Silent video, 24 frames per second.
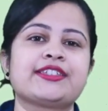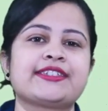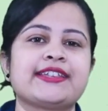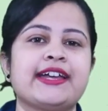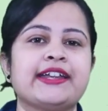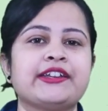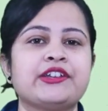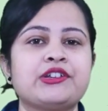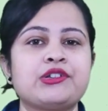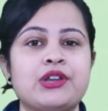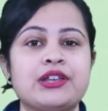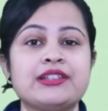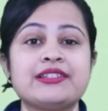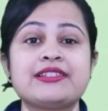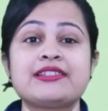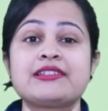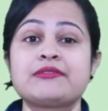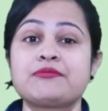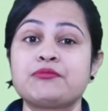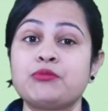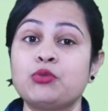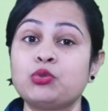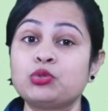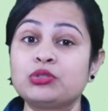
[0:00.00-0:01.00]
that it runs
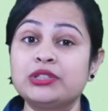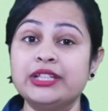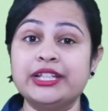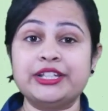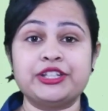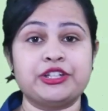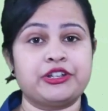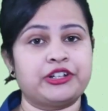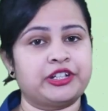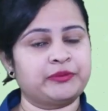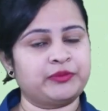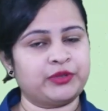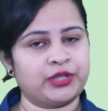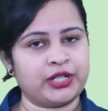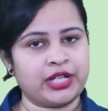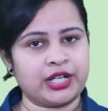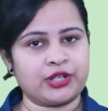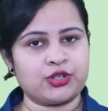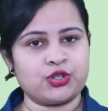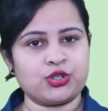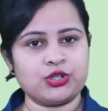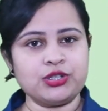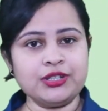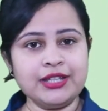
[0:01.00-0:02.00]
smoothly during
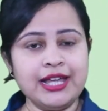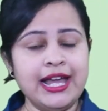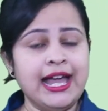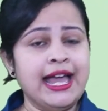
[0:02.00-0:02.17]
production.